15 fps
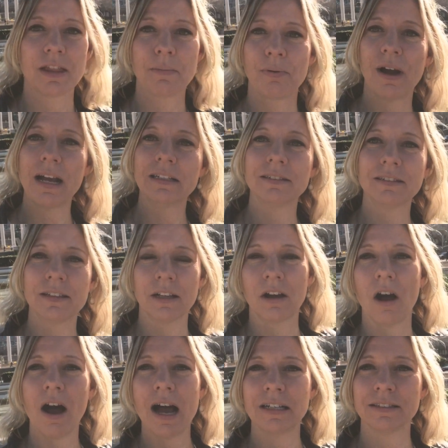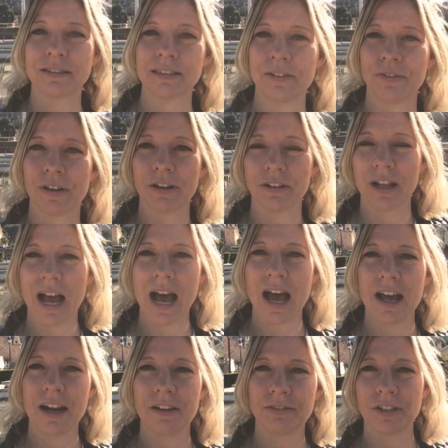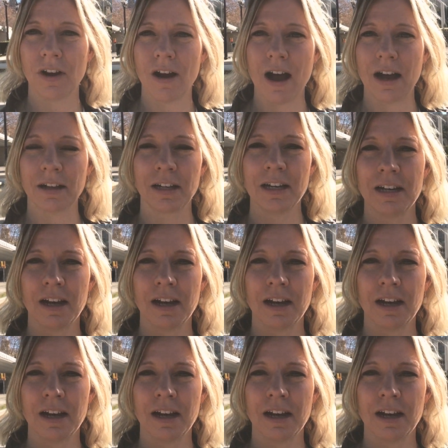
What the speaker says: The price, the costs, I've heard a lot of talk